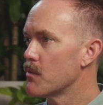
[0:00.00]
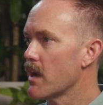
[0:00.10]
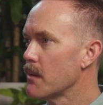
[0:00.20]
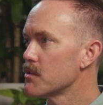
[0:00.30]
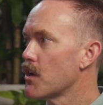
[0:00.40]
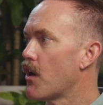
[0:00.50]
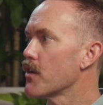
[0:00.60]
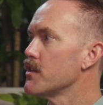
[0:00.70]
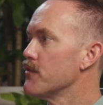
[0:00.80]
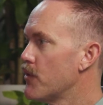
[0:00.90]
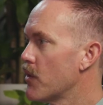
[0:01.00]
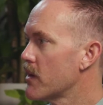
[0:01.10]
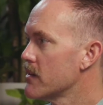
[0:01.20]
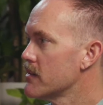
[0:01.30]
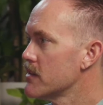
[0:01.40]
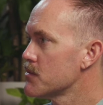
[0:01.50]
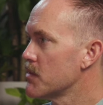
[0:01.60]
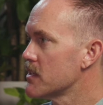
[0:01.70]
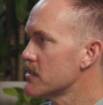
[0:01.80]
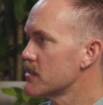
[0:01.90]
were able to argue for.
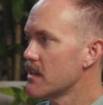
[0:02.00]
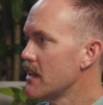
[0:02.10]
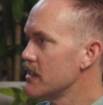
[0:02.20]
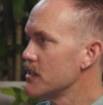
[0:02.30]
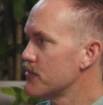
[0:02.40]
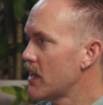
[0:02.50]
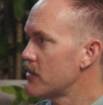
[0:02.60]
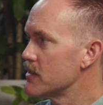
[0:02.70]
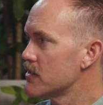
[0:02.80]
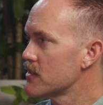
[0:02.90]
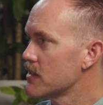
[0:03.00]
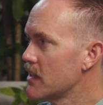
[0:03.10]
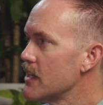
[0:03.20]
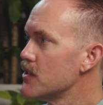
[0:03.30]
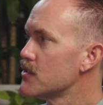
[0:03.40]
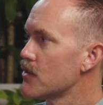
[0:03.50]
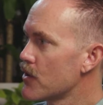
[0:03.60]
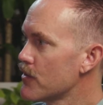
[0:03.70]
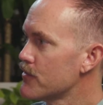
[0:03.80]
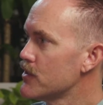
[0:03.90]
Because these veterans, they
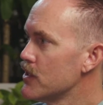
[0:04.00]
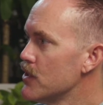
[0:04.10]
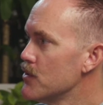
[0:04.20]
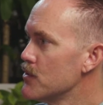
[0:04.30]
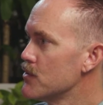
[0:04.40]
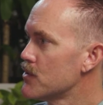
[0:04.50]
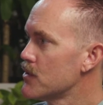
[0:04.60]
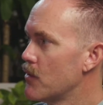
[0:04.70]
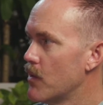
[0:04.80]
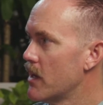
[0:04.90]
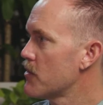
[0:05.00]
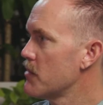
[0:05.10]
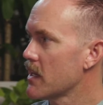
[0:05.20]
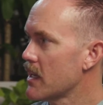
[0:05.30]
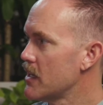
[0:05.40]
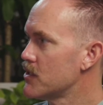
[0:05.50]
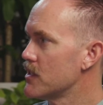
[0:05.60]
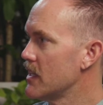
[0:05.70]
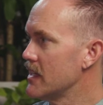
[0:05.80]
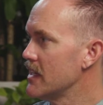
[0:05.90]
deserve to use whatever
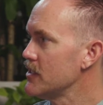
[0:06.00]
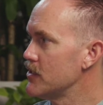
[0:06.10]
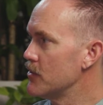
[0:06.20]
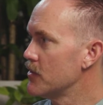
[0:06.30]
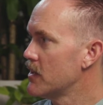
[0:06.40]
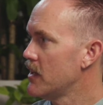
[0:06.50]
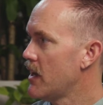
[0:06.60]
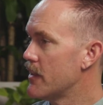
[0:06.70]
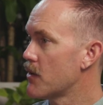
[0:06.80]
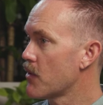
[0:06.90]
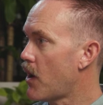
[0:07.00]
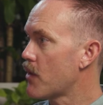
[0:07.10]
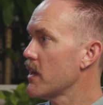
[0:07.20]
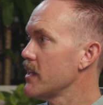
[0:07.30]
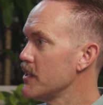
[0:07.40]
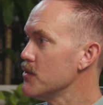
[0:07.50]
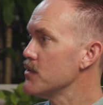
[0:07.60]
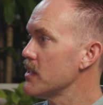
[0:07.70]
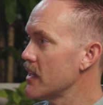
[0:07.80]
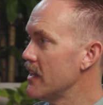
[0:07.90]
medication they need to. And they were already
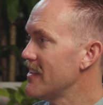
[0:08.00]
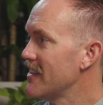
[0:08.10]
using it